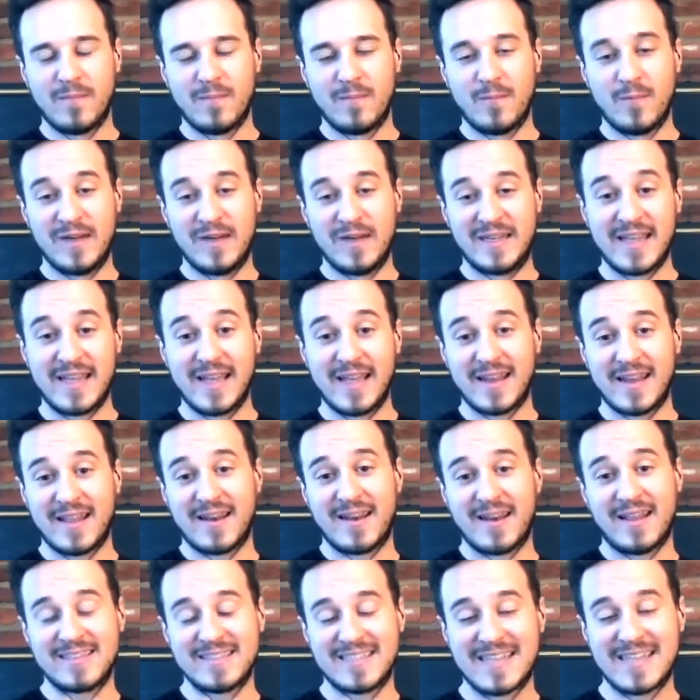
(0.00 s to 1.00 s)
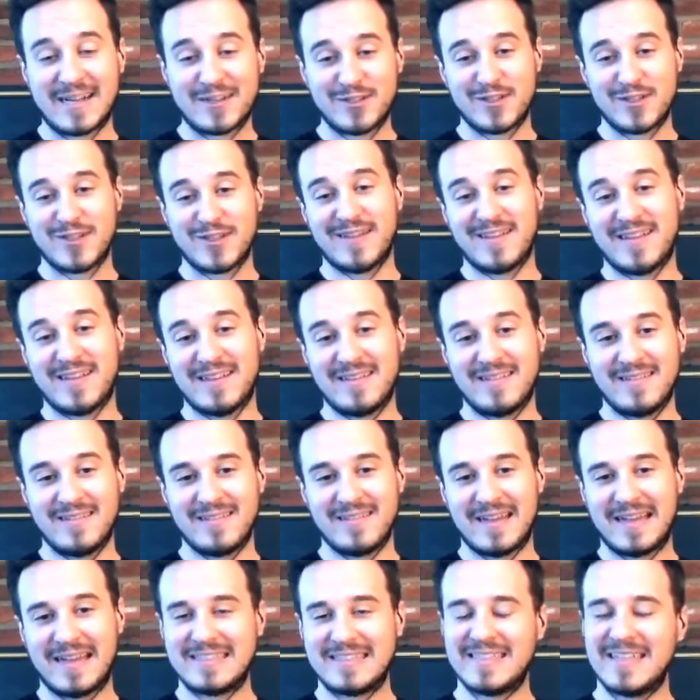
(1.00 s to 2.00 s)
we did. And it's actually,
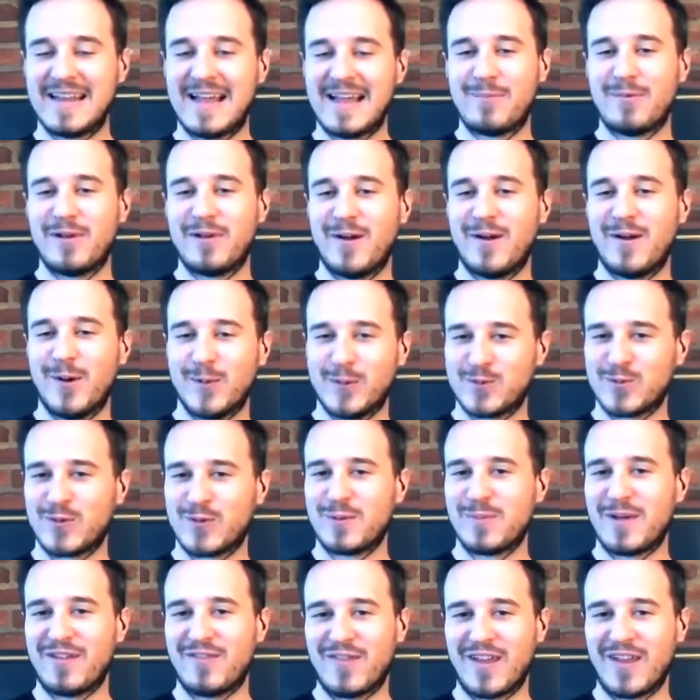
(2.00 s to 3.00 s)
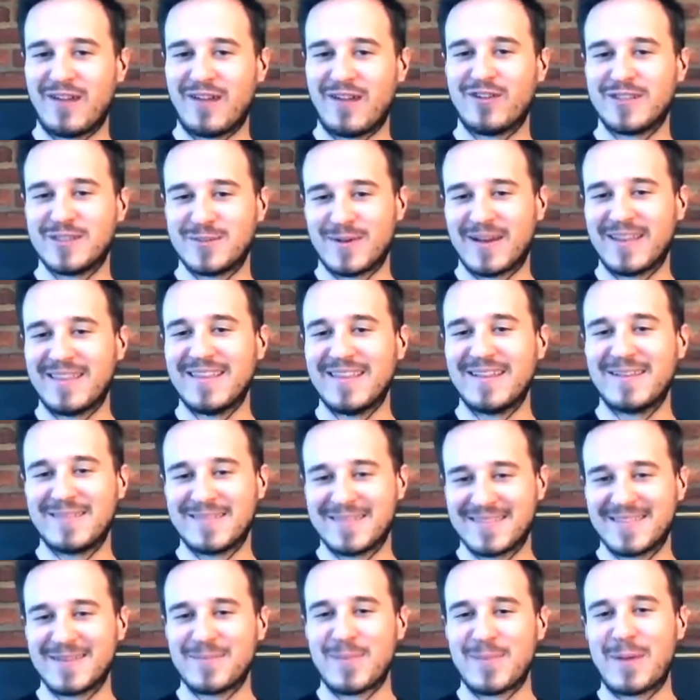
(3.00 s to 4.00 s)
I said habanero was one of my favorites, but I think
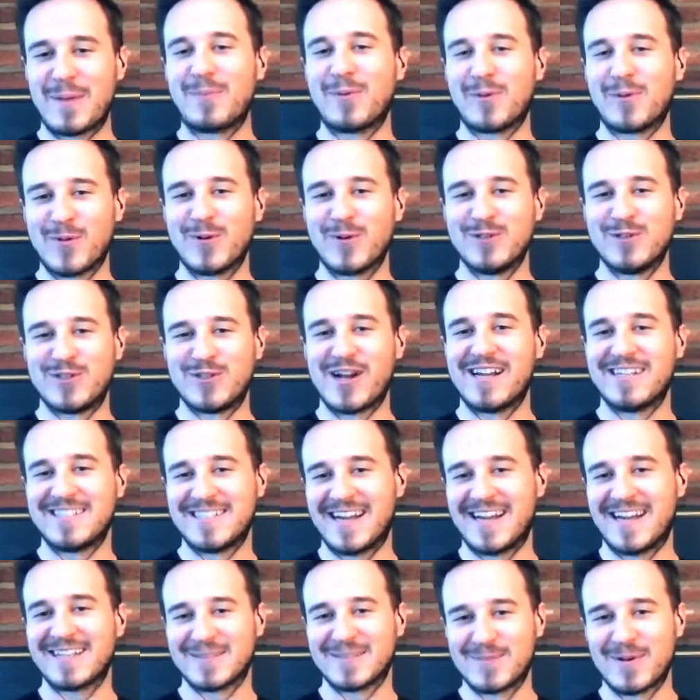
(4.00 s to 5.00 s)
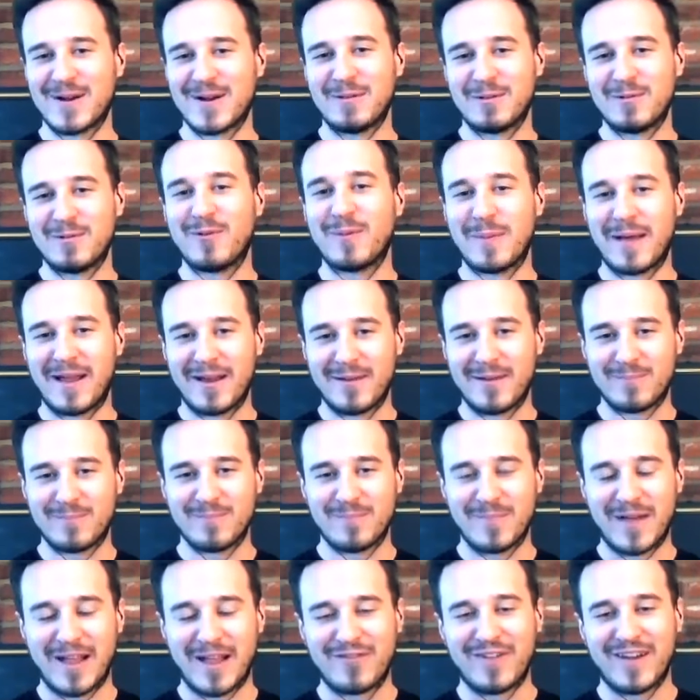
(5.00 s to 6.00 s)
the peppercorn Dry Jack is probably one of
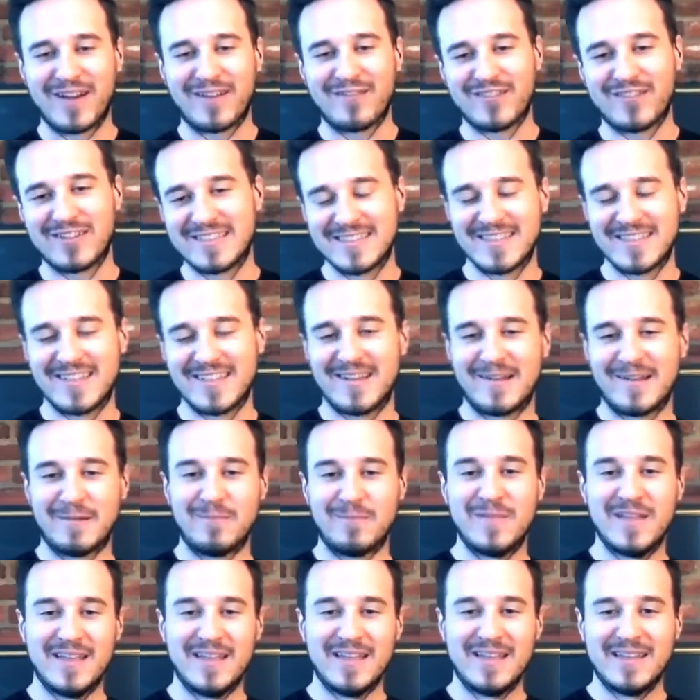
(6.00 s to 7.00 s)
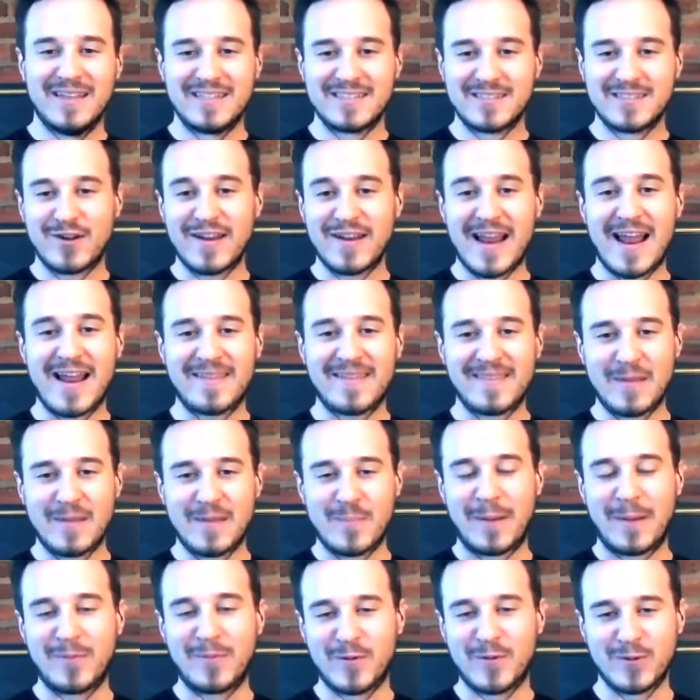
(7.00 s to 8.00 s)
my favorites. Started adding the
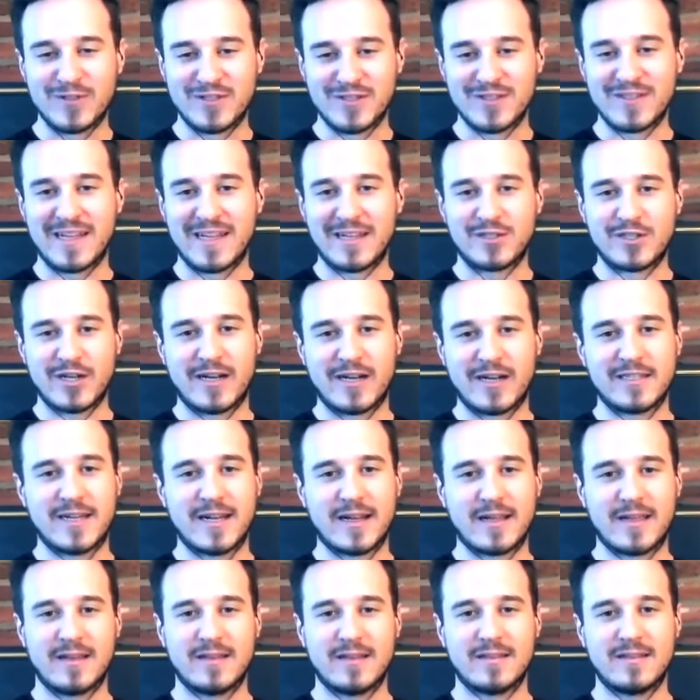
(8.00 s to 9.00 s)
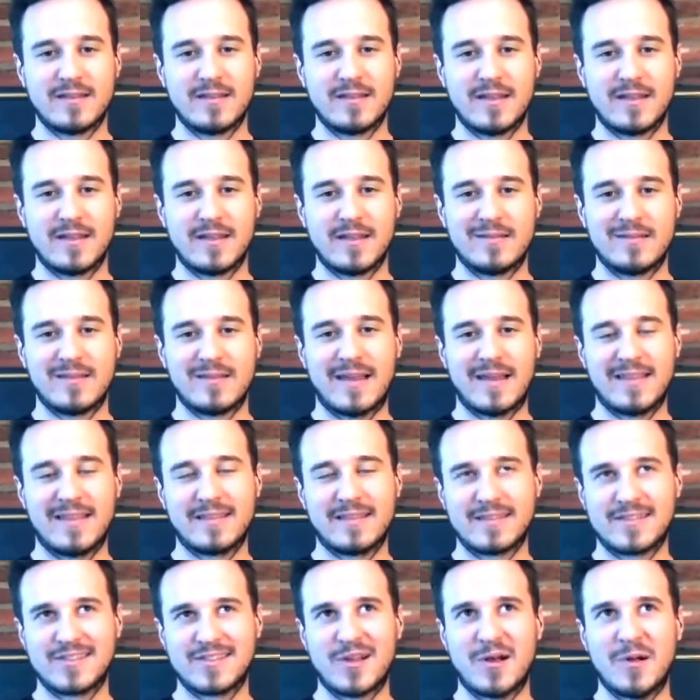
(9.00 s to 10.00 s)
peppercorns to that Dry Jack, and I think
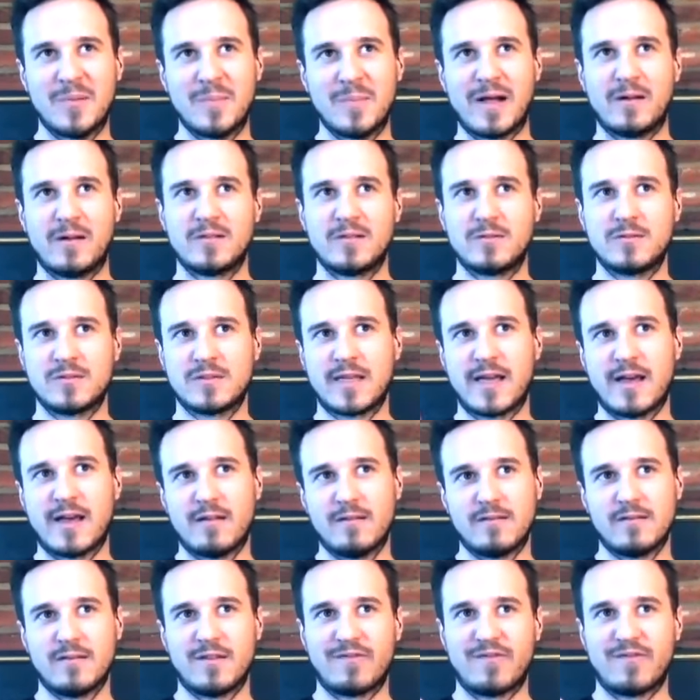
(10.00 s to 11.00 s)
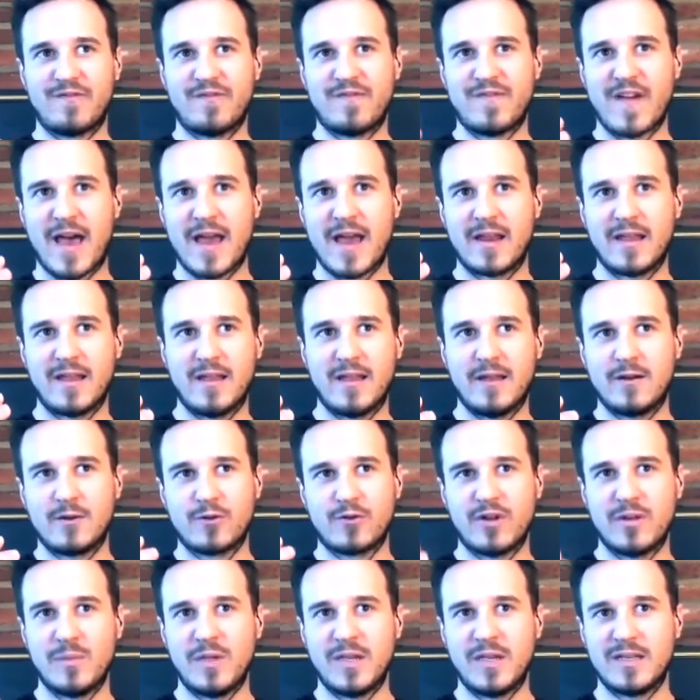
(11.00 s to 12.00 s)
the salt balance with the fatty
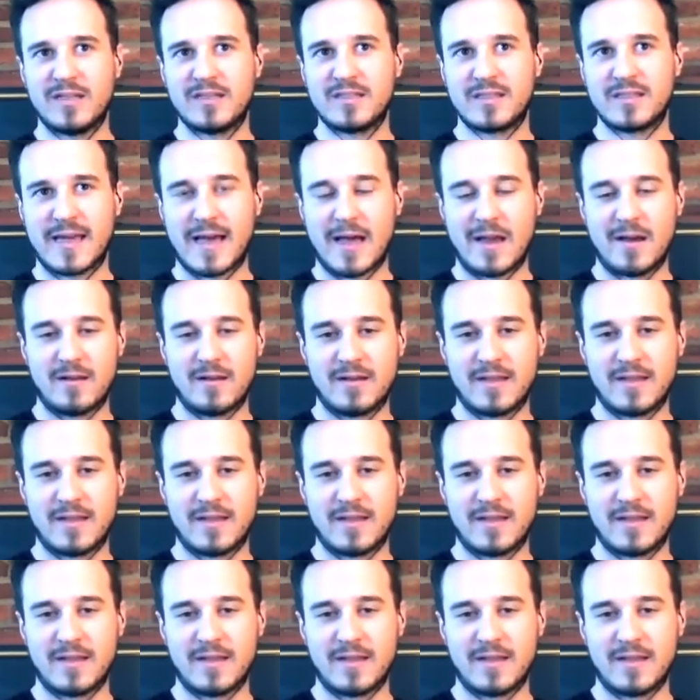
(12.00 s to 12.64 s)
creaminess of that